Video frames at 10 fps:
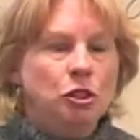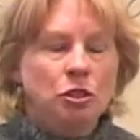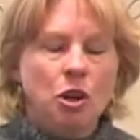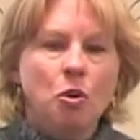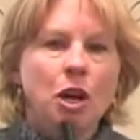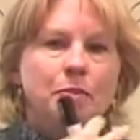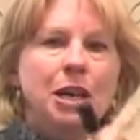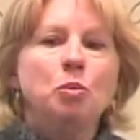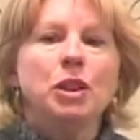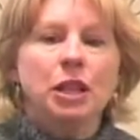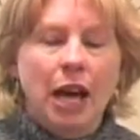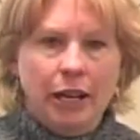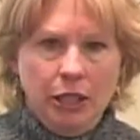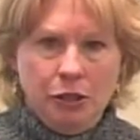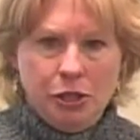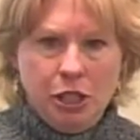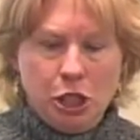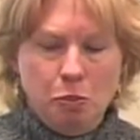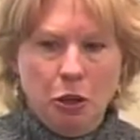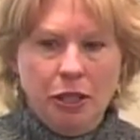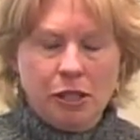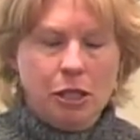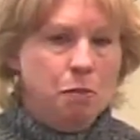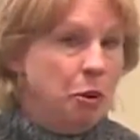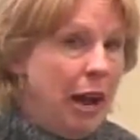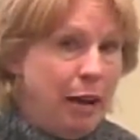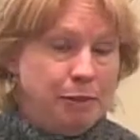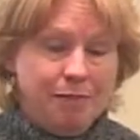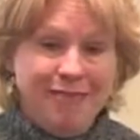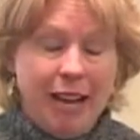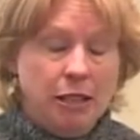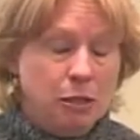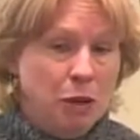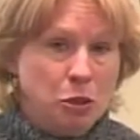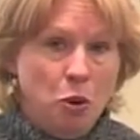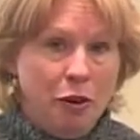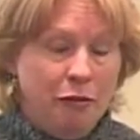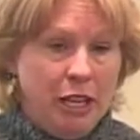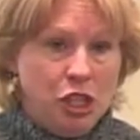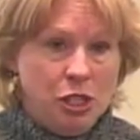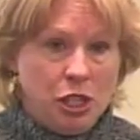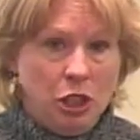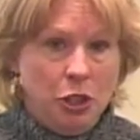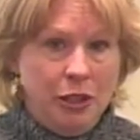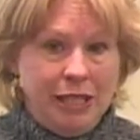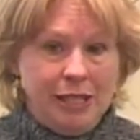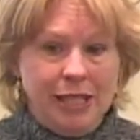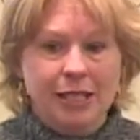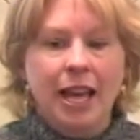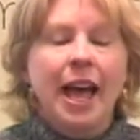don't come in with a lot of literacy experiences and perhaps not as much motivation to learn these things,